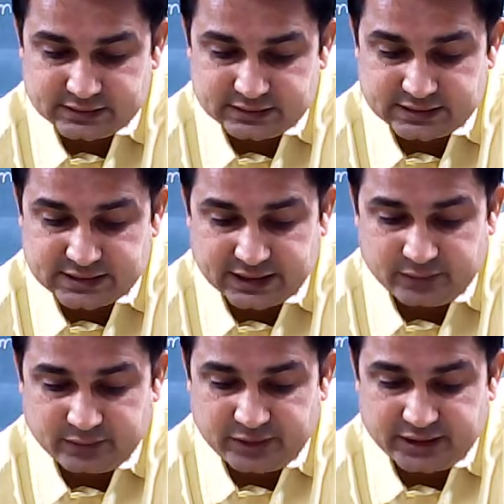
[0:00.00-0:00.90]
the
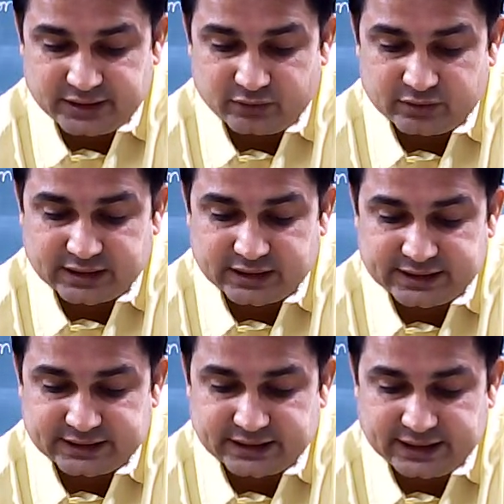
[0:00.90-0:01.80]
second bear did not
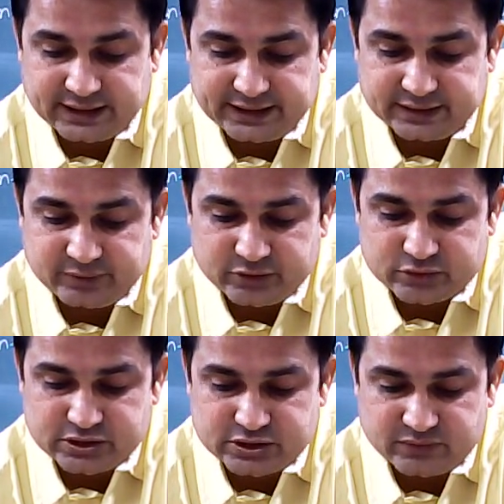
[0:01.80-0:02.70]
attack the lady
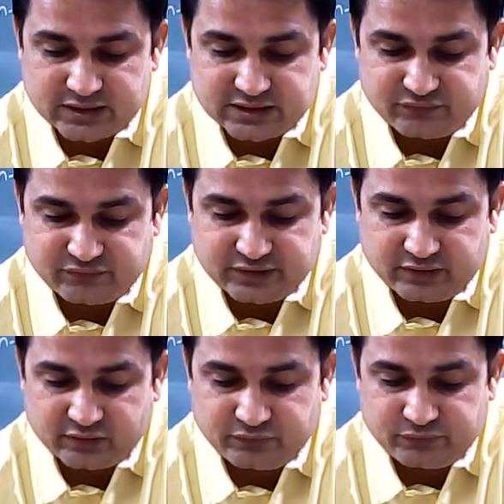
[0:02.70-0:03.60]
because he was afraid
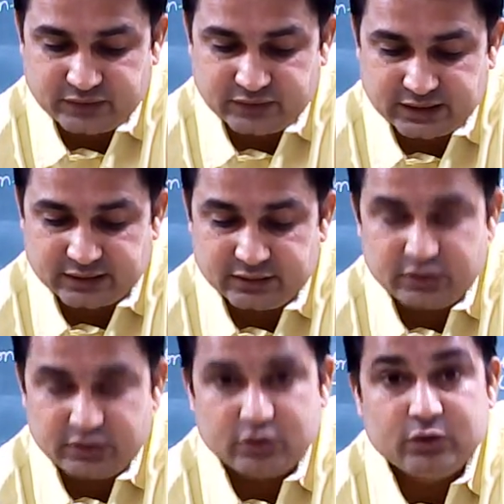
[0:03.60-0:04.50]
of
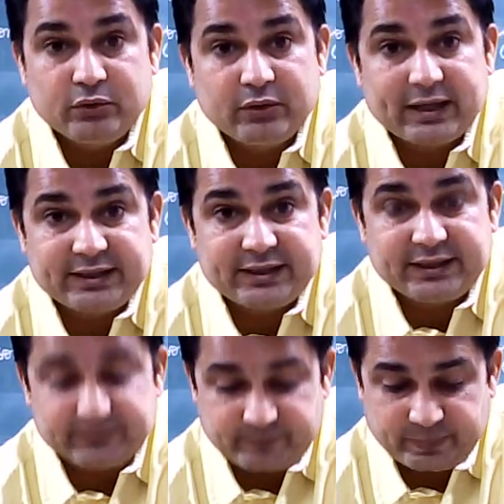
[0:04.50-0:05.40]
her. Do you
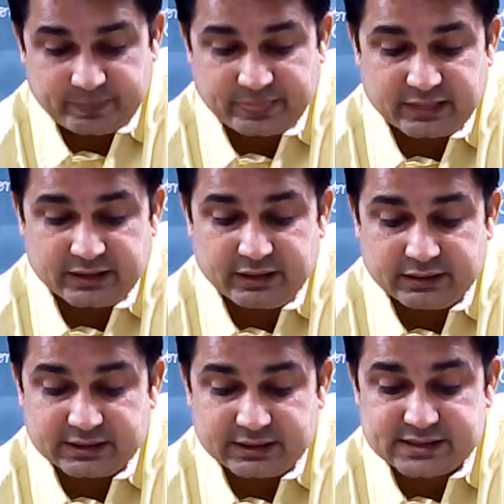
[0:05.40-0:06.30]
agree?
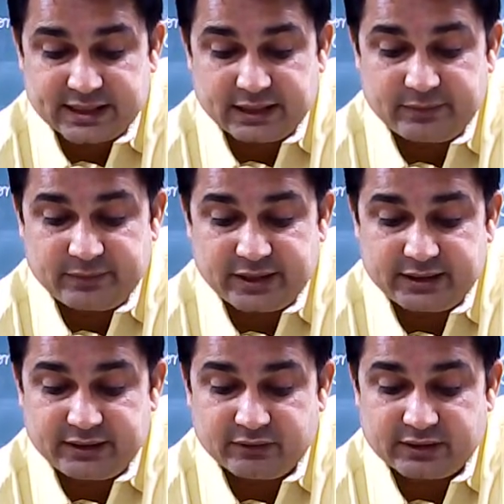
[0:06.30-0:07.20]
The second bear
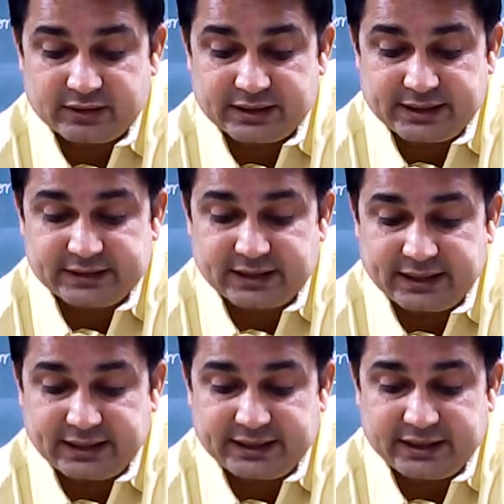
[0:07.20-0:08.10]
did not attack the
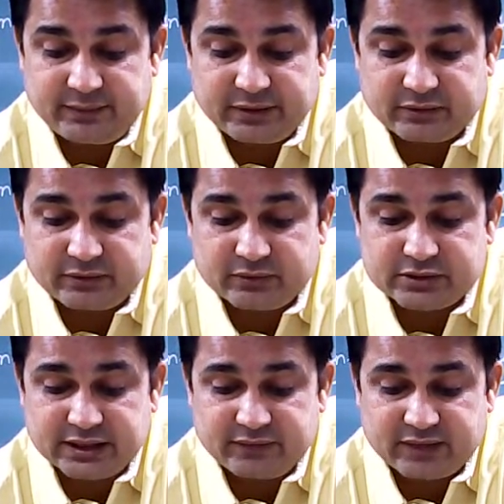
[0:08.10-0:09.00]
lady because
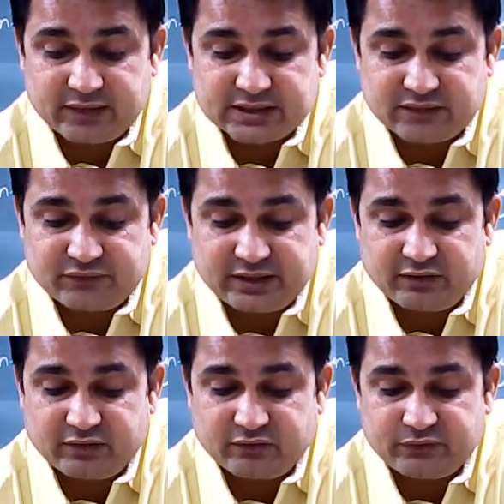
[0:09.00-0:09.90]
he was afraid
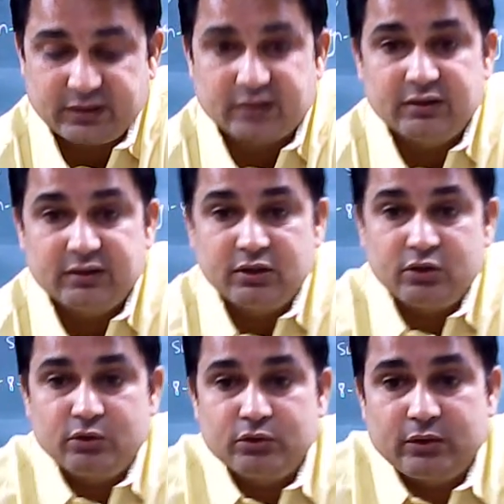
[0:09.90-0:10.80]
of her.
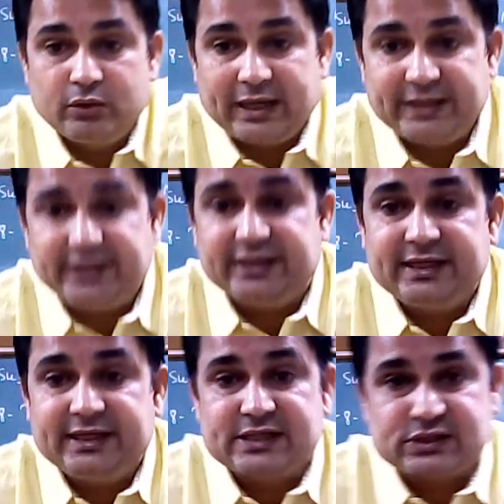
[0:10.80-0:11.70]
Do you agree?
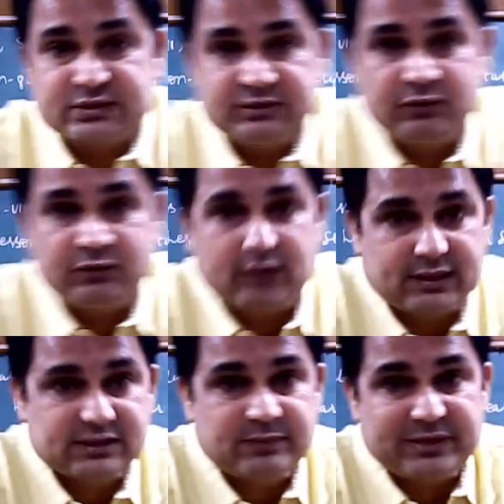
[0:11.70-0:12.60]
Yes. Your
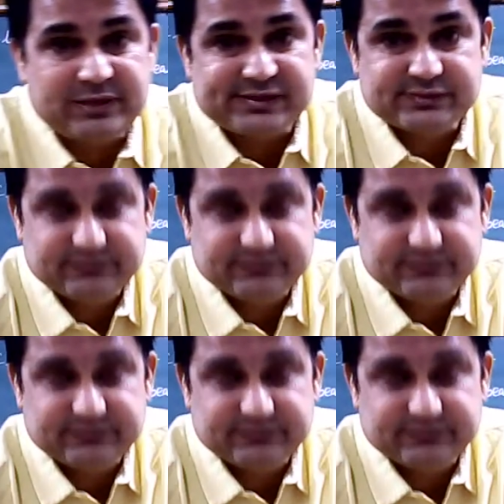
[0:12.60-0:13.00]
answer, please.